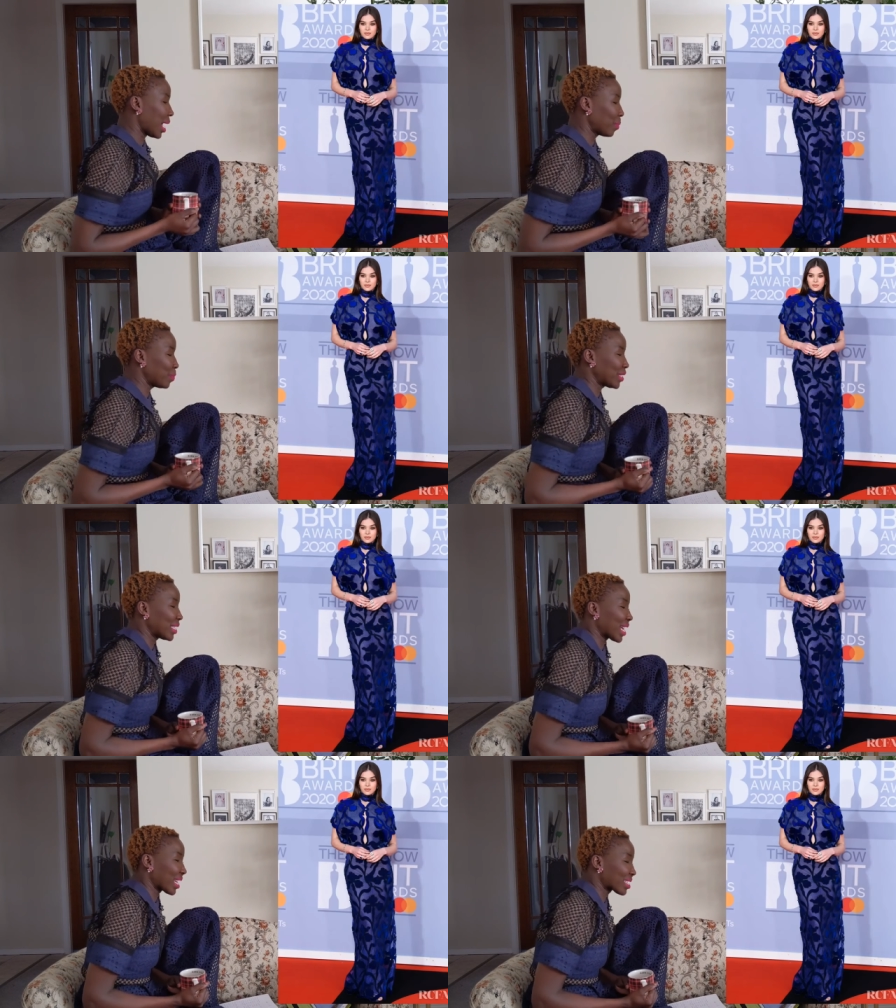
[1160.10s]
Up
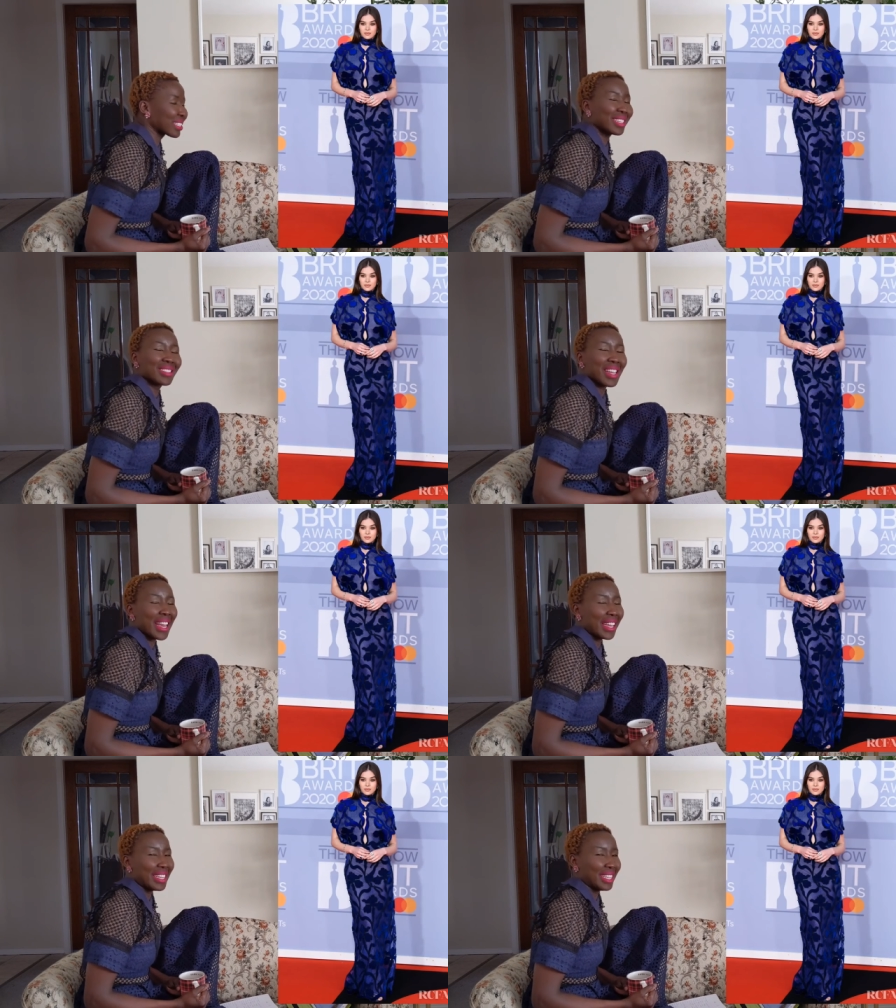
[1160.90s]
next is
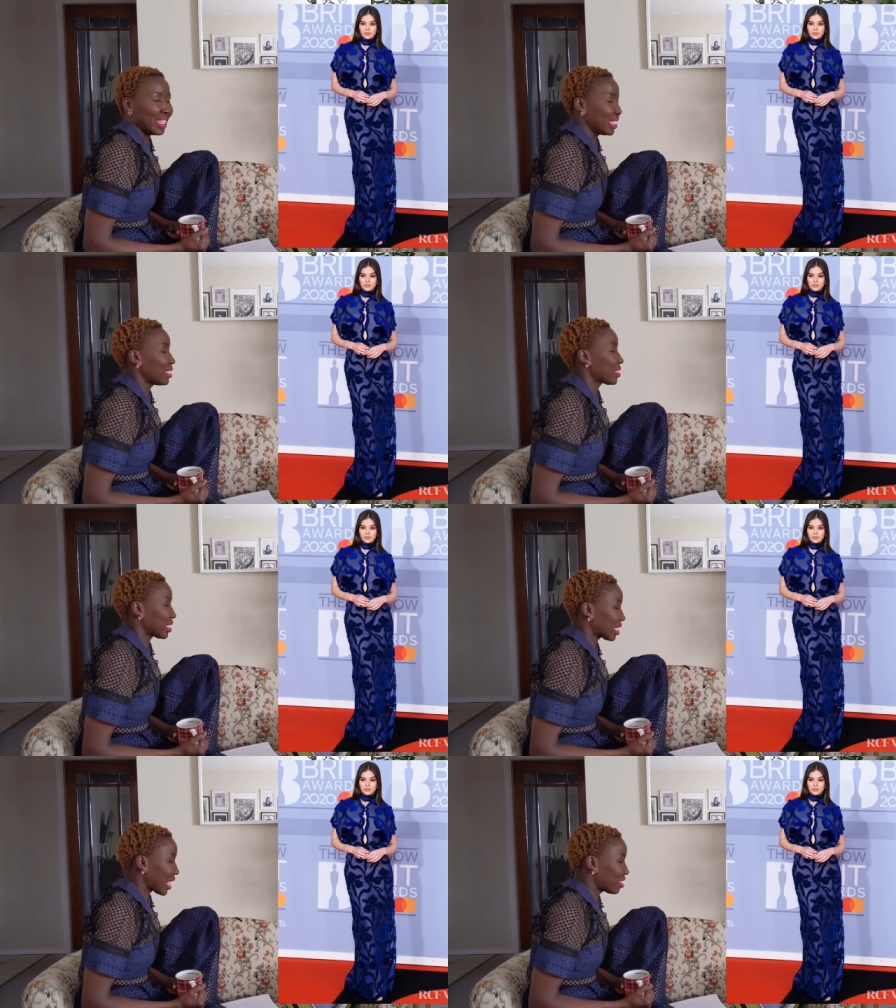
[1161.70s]
Haley
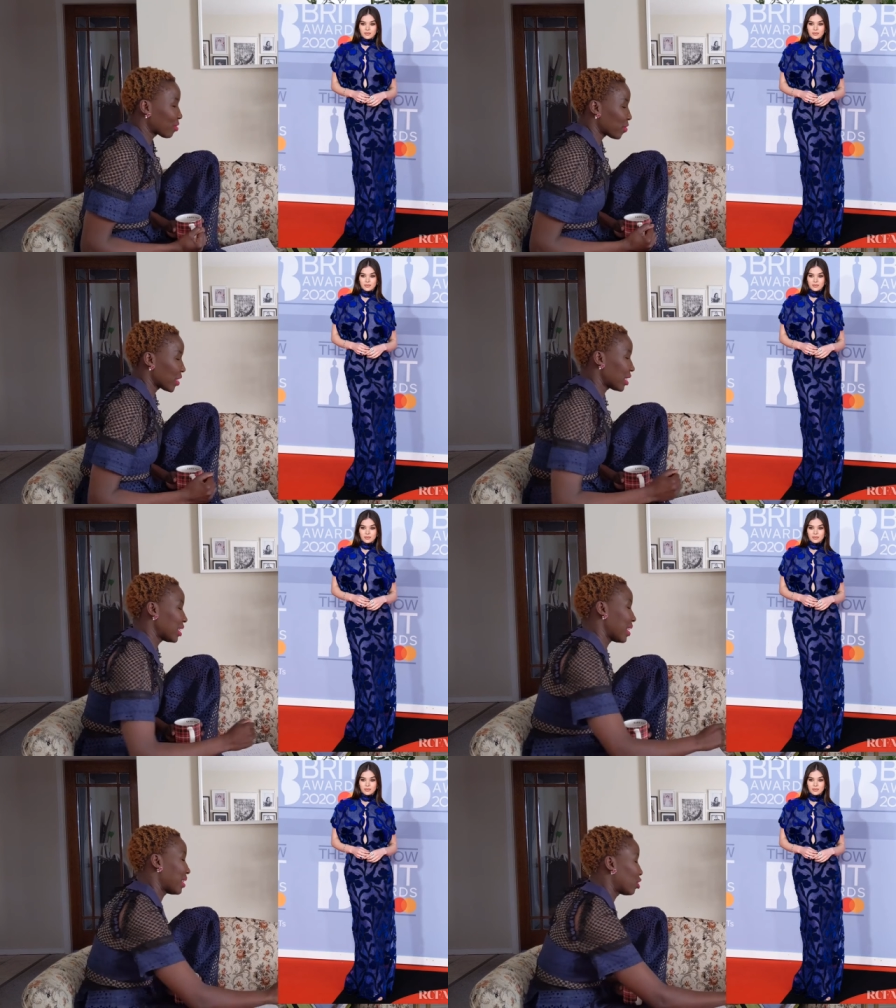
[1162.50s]

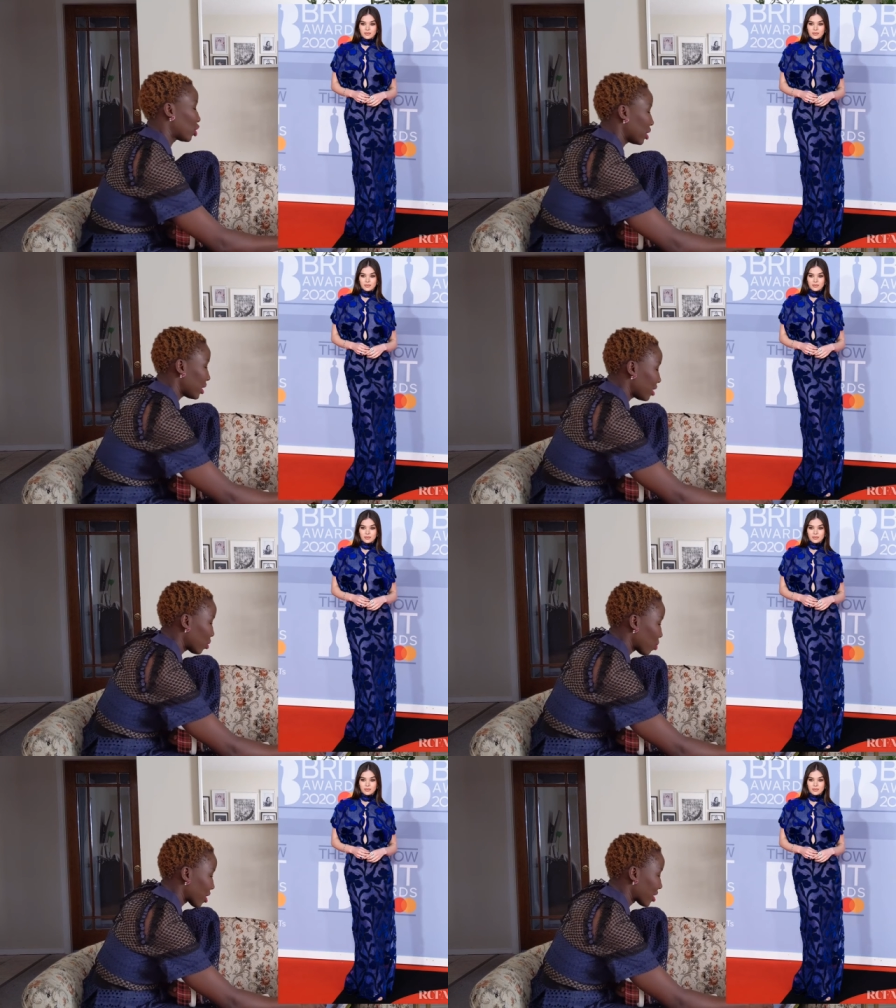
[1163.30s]
Steinfeld, and she
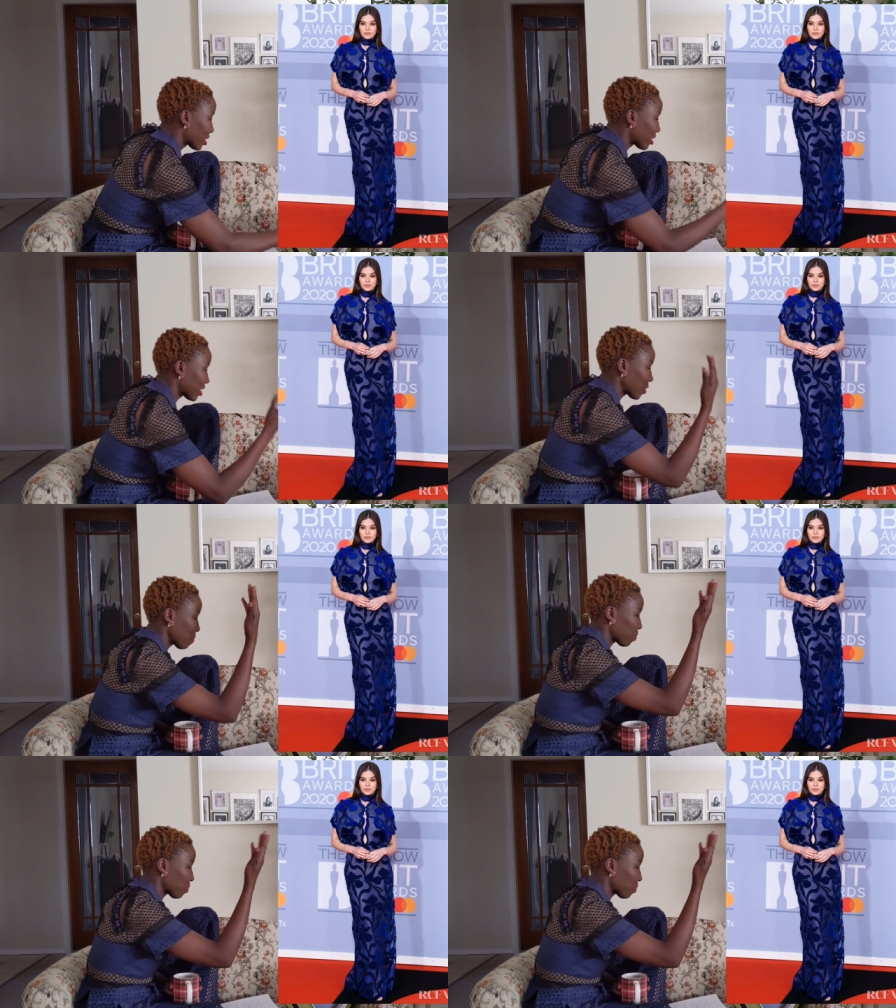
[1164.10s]
is wearing this